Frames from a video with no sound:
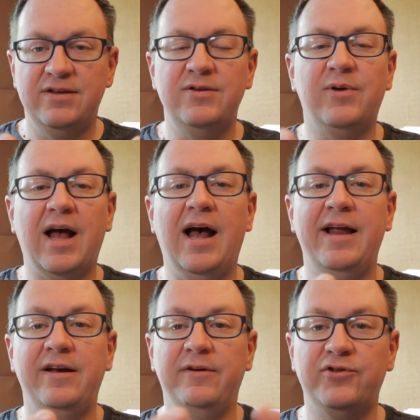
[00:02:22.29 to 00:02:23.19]
to
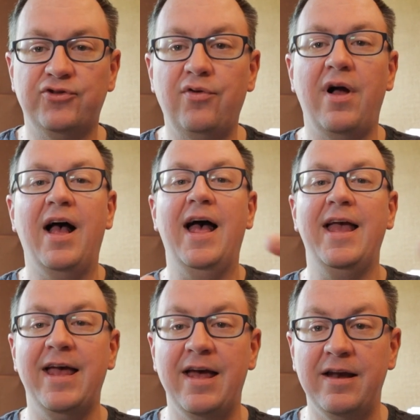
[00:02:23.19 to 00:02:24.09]
kind of try
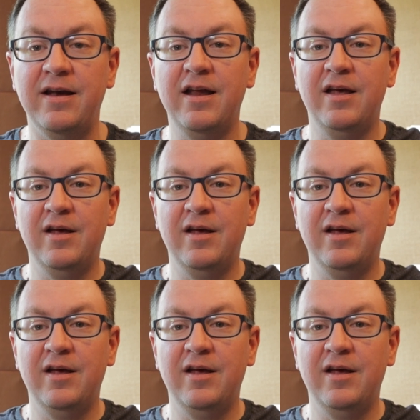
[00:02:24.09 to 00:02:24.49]
and